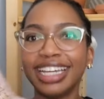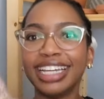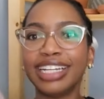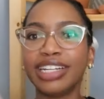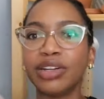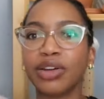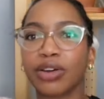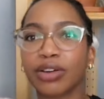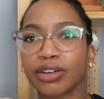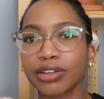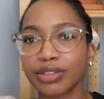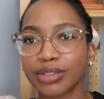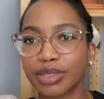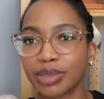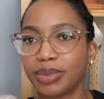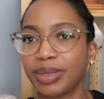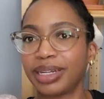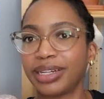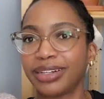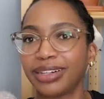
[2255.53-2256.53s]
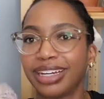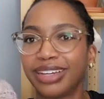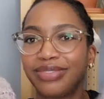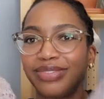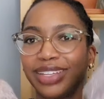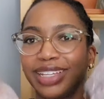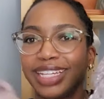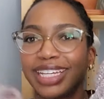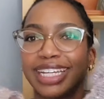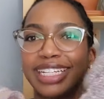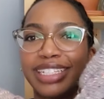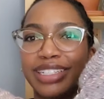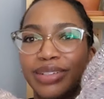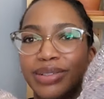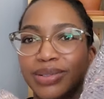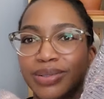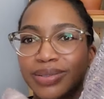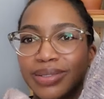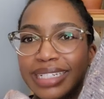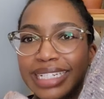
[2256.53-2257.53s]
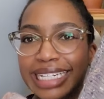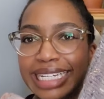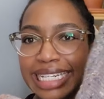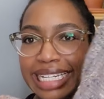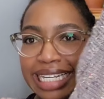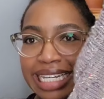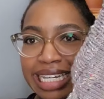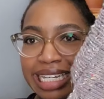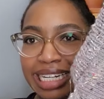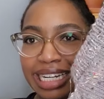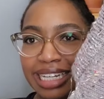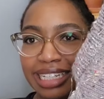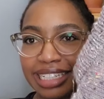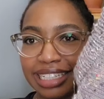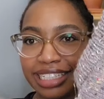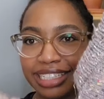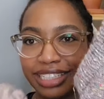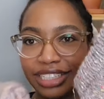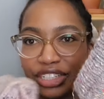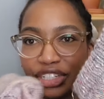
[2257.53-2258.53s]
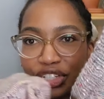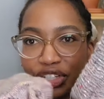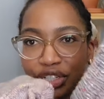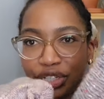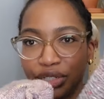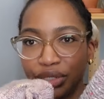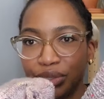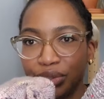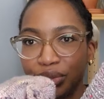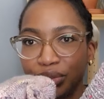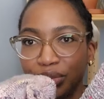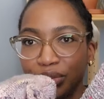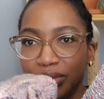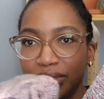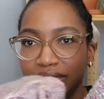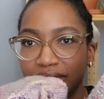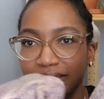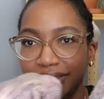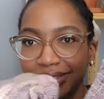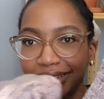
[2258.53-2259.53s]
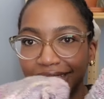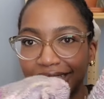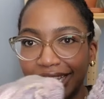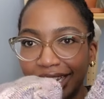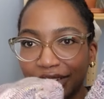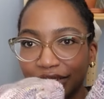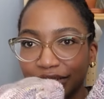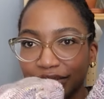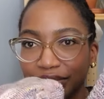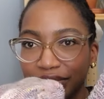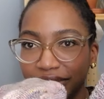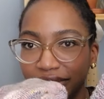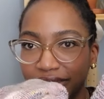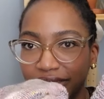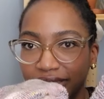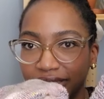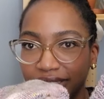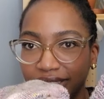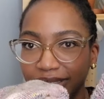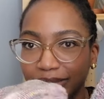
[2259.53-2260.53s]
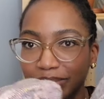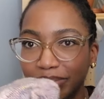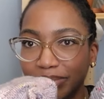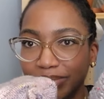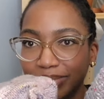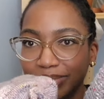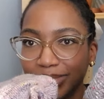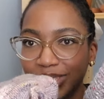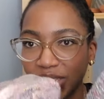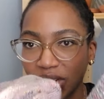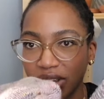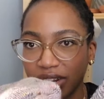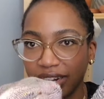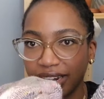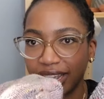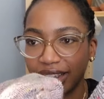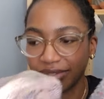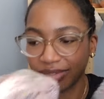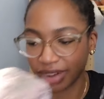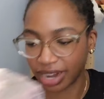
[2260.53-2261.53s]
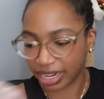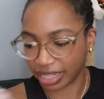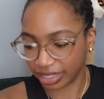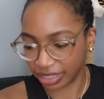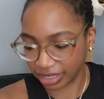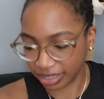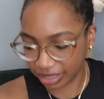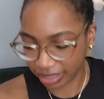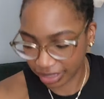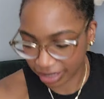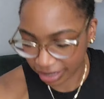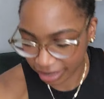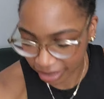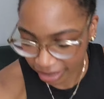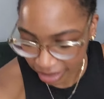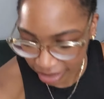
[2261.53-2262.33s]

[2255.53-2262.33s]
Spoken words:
Noro sweater, I feel like I don't need 2 colorful stockinette raglans.